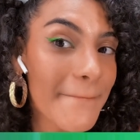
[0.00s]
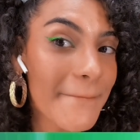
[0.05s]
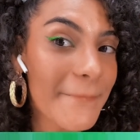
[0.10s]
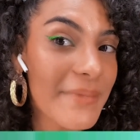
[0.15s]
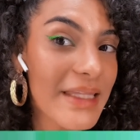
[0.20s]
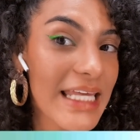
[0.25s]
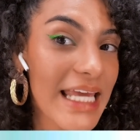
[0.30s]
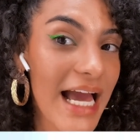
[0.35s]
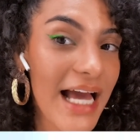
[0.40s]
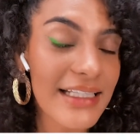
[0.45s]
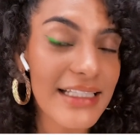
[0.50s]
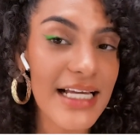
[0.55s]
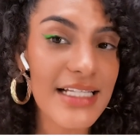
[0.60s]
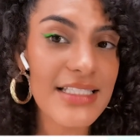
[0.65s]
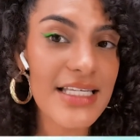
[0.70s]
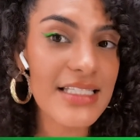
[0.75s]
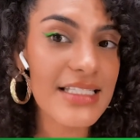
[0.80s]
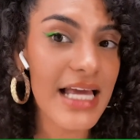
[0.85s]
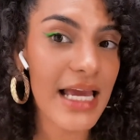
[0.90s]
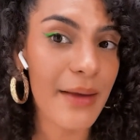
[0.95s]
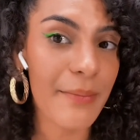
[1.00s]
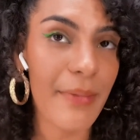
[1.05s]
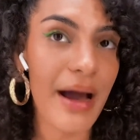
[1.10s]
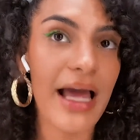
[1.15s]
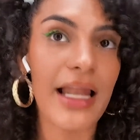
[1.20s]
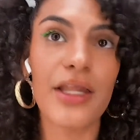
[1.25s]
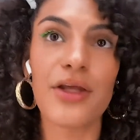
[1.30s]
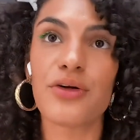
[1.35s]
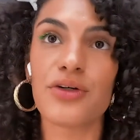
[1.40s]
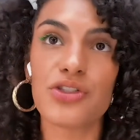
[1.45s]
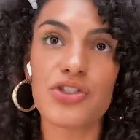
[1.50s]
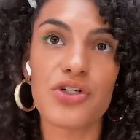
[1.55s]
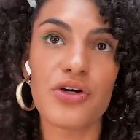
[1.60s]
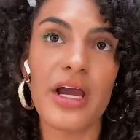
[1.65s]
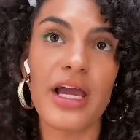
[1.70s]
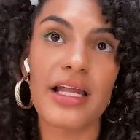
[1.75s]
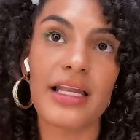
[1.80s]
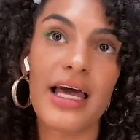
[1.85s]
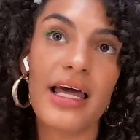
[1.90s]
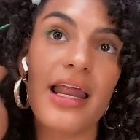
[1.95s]
yeah, that's just like my little
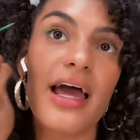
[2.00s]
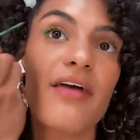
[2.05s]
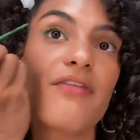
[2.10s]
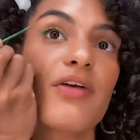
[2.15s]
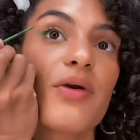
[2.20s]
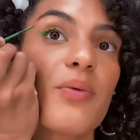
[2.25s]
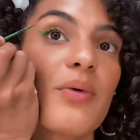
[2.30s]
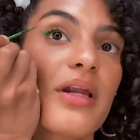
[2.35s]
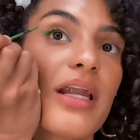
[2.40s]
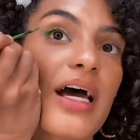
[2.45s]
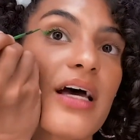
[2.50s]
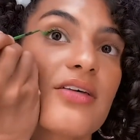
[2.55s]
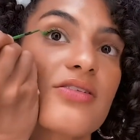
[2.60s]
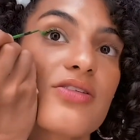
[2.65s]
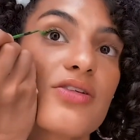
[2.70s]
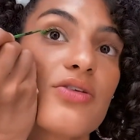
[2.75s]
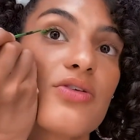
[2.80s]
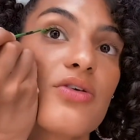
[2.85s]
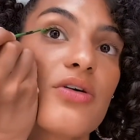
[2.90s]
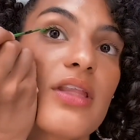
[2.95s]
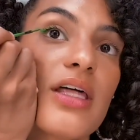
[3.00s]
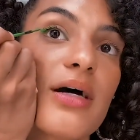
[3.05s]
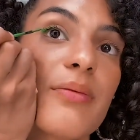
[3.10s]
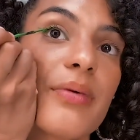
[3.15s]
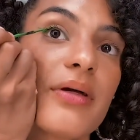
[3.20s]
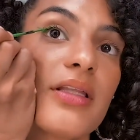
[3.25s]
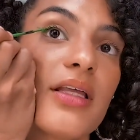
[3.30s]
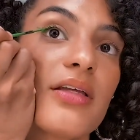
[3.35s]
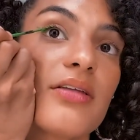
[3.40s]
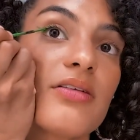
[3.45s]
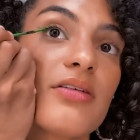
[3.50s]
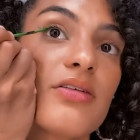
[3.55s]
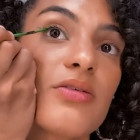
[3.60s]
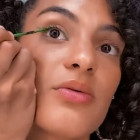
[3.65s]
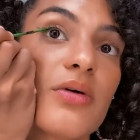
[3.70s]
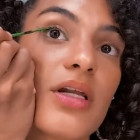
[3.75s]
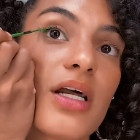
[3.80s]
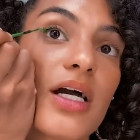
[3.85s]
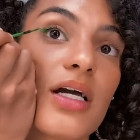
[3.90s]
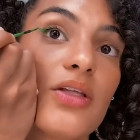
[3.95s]
trick. Not everyone has to do that, but that's just
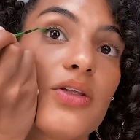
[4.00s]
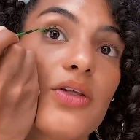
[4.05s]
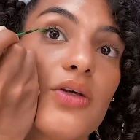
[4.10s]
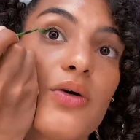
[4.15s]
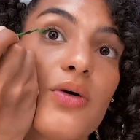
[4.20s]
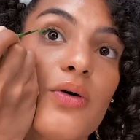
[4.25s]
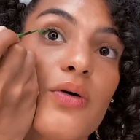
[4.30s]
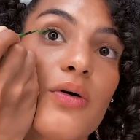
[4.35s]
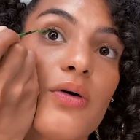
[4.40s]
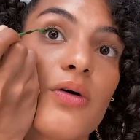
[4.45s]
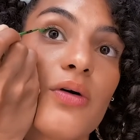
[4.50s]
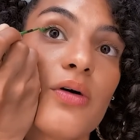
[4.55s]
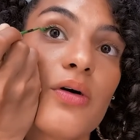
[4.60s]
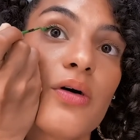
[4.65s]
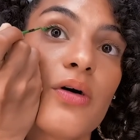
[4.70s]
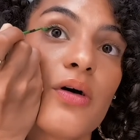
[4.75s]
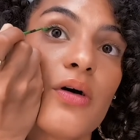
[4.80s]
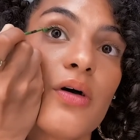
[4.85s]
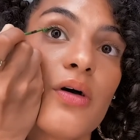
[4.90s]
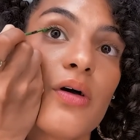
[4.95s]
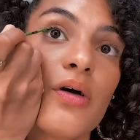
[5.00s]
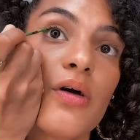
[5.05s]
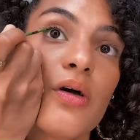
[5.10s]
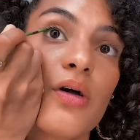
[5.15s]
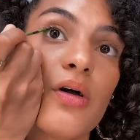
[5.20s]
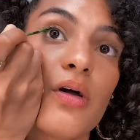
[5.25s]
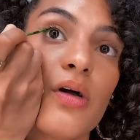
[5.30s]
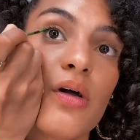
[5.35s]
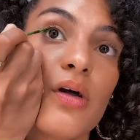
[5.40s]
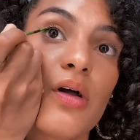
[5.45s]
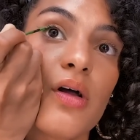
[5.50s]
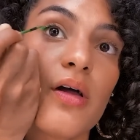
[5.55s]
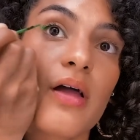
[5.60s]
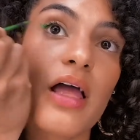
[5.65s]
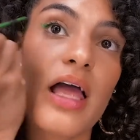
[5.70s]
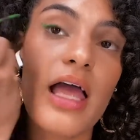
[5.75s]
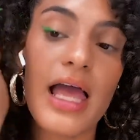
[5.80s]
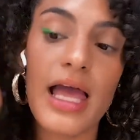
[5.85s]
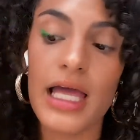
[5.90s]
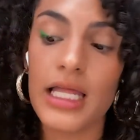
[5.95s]
what I do.
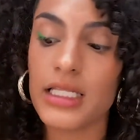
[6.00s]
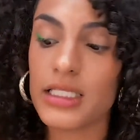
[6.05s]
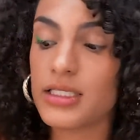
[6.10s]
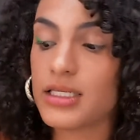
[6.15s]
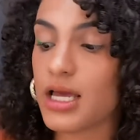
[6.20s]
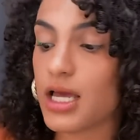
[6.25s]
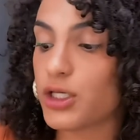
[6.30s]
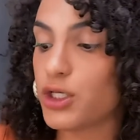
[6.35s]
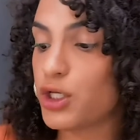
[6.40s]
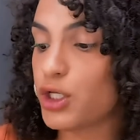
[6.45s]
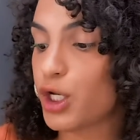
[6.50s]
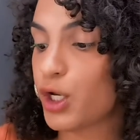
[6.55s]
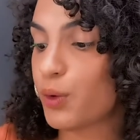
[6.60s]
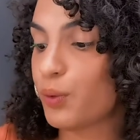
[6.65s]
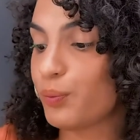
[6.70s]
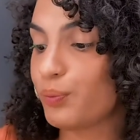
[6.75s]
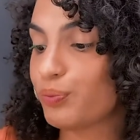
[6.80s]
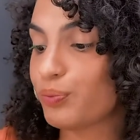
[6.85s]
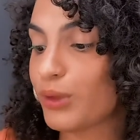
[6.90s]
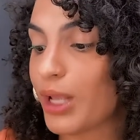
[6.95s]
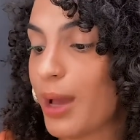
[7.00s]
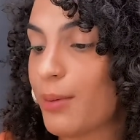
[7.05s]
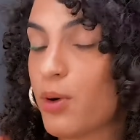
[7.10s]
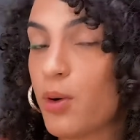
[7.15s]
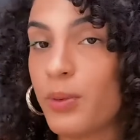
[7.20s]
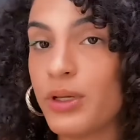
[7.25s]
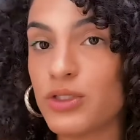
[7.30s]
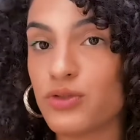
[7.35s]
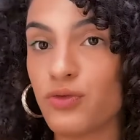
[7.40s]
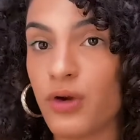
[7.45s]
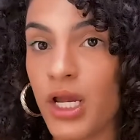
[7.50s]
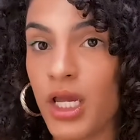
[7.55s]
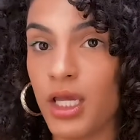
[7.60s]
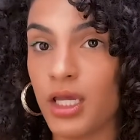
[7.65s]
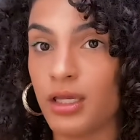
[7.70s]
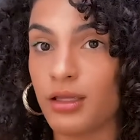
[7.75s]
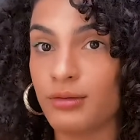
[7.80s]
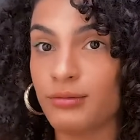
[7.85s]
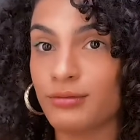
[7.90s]
And you know, I'm always right.